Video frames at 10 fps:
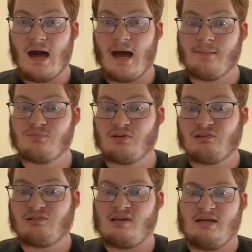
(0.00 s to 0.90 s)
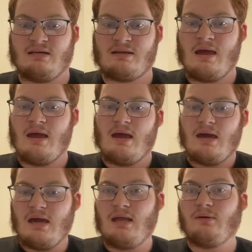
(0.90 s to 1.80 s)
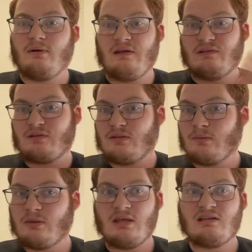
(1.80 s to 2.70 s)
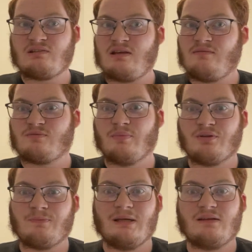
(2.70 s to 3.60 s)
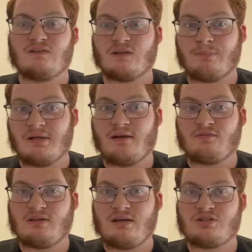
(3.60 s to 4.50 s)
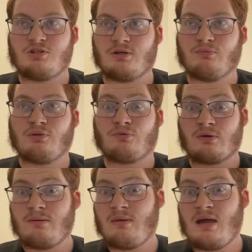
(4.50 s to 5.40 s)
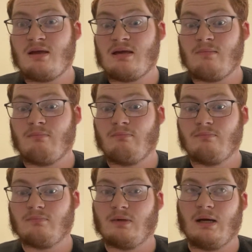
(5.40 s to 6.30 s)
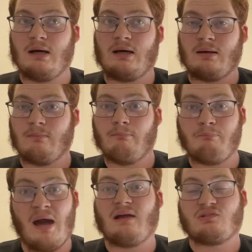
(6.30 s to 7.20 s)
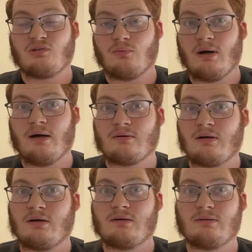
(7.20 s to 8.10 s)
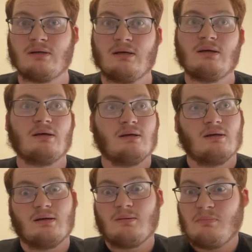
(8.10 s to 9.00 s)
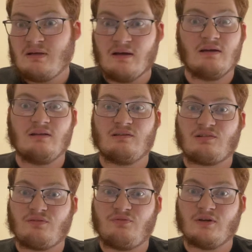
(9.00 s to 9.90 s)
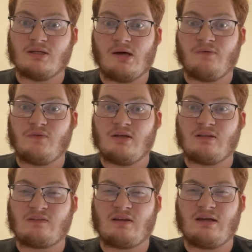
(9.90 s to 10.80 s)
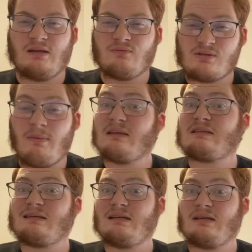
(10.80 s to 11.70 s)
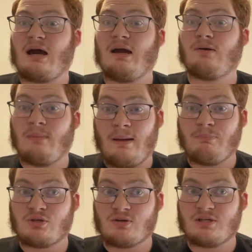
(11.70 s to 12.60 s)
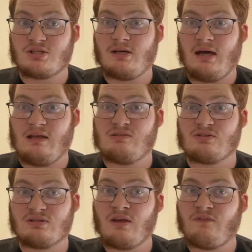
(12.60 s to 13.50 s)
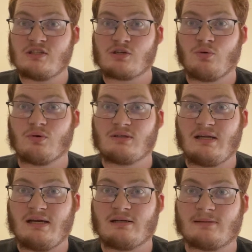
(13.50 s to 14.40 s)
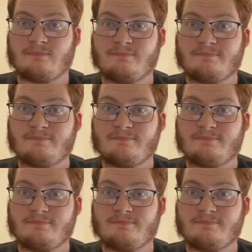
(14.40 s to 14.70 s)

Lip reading: I'm just saying. Anyways, these teams both made it into the playoffs last year with Green Bay getting past the wild card because Philadelphia decided it was the best idea to hire Matt Patricia as their defensive coordinator.